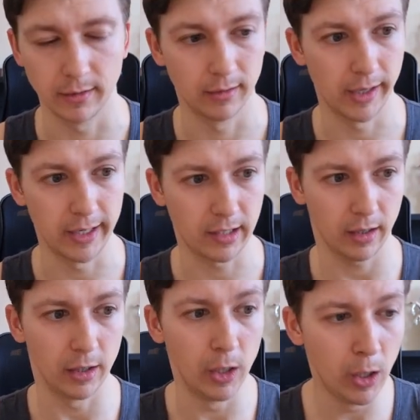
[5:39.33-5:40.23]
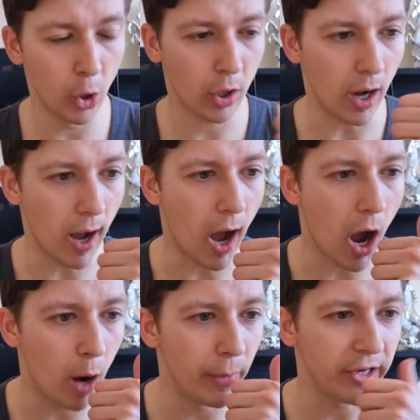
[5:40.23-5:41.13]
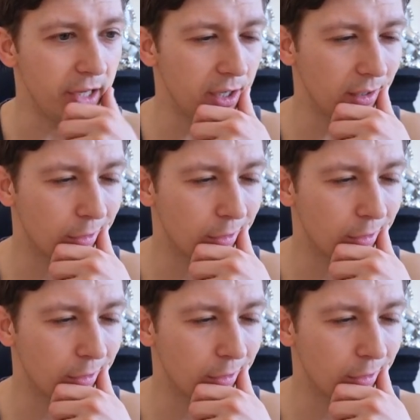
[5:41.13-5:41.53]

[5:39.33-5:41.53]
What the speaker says: Like, look how many